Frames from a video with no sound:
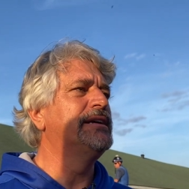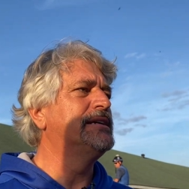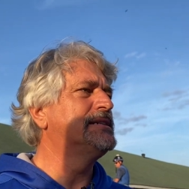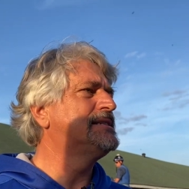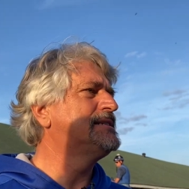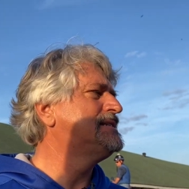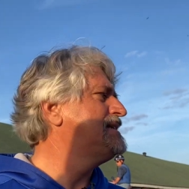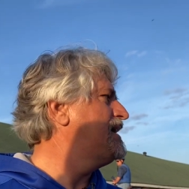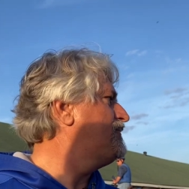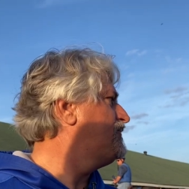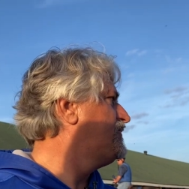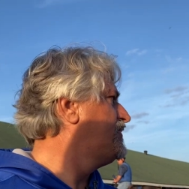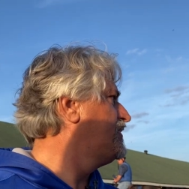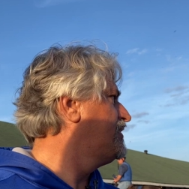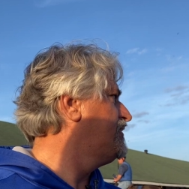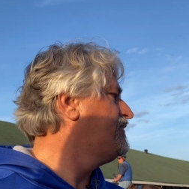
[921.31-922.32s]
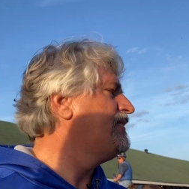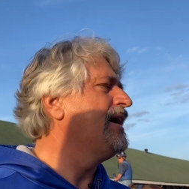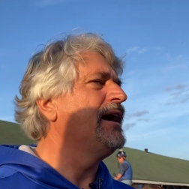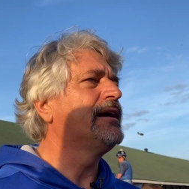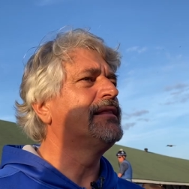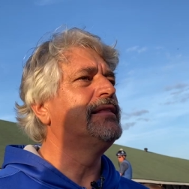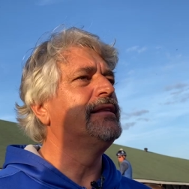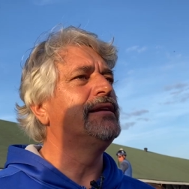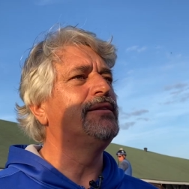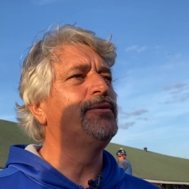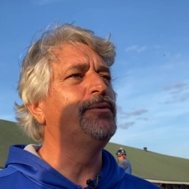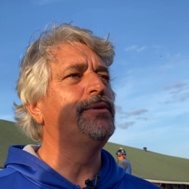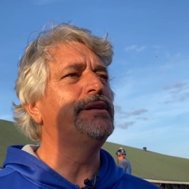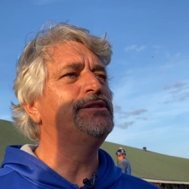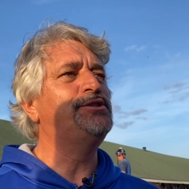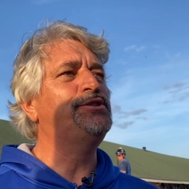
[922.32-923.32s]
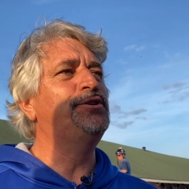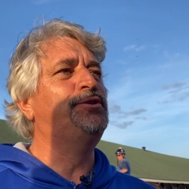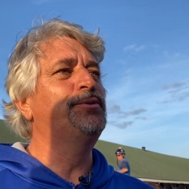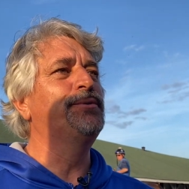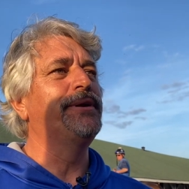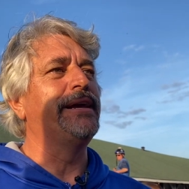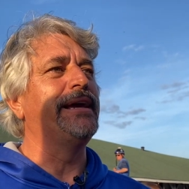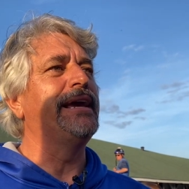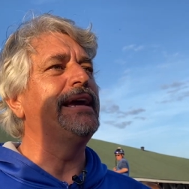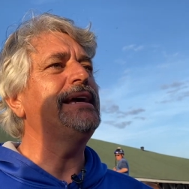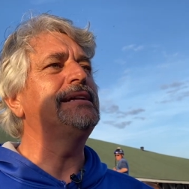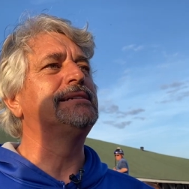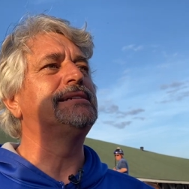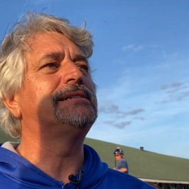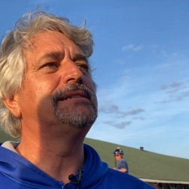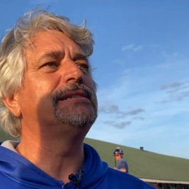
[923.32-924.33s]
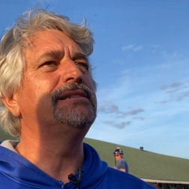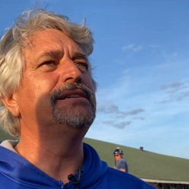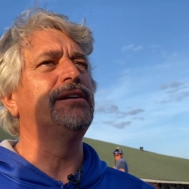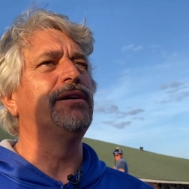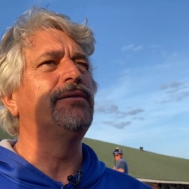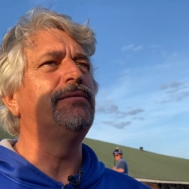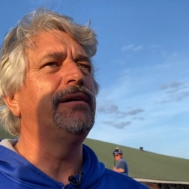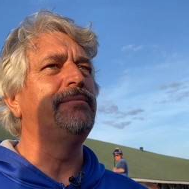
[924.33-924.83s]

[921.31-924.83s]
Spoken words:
except for the fact that who did you do it against, you know?